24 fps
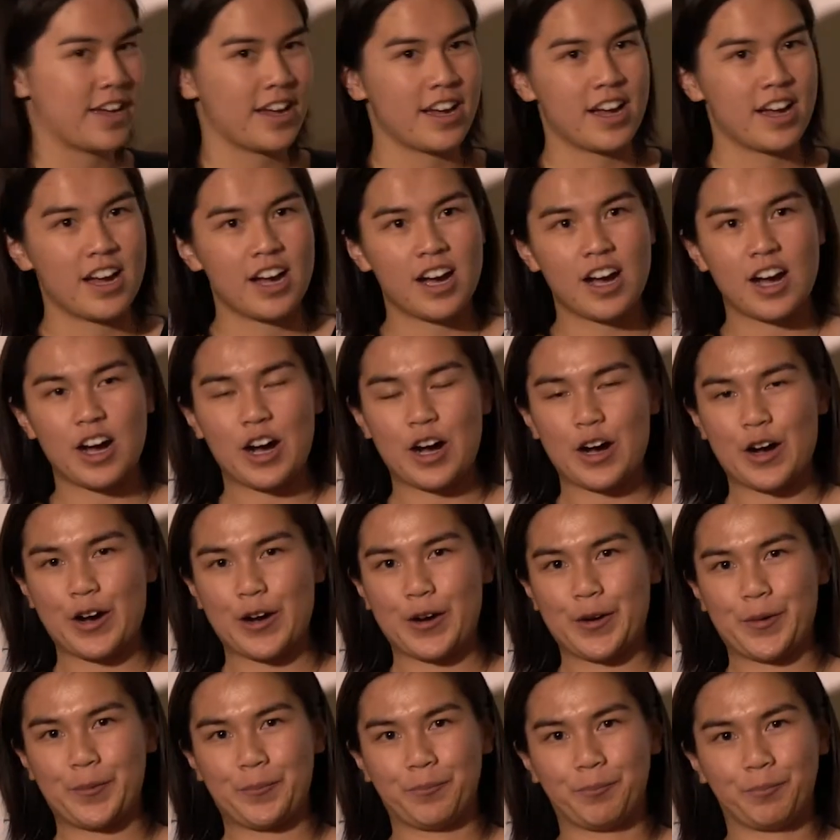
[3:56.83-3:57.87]
Yeah.
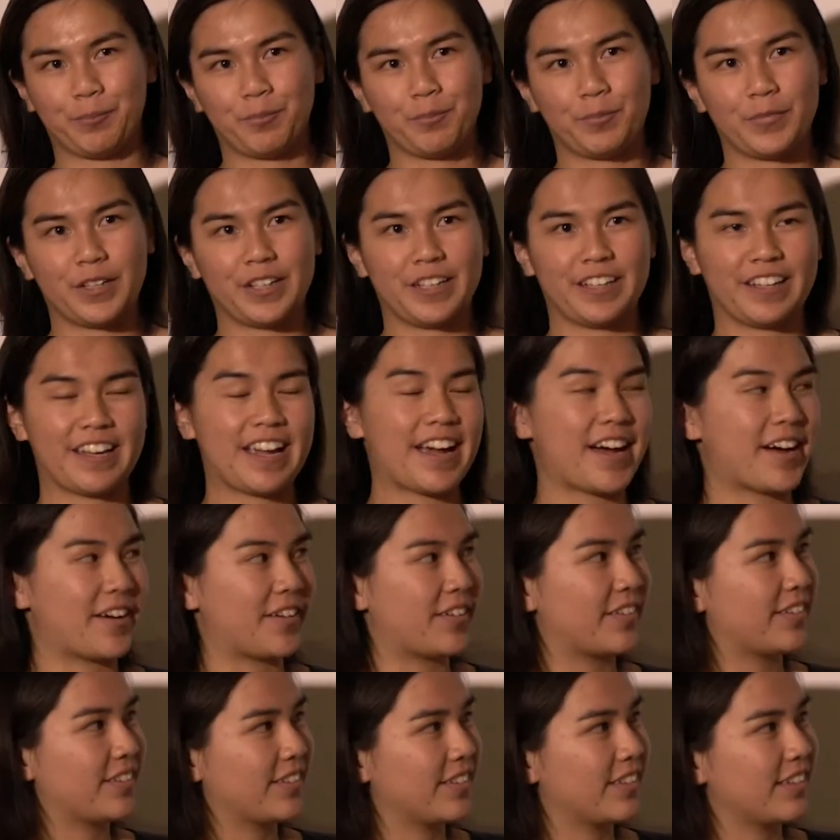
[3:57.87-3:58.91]
Um, but yeah.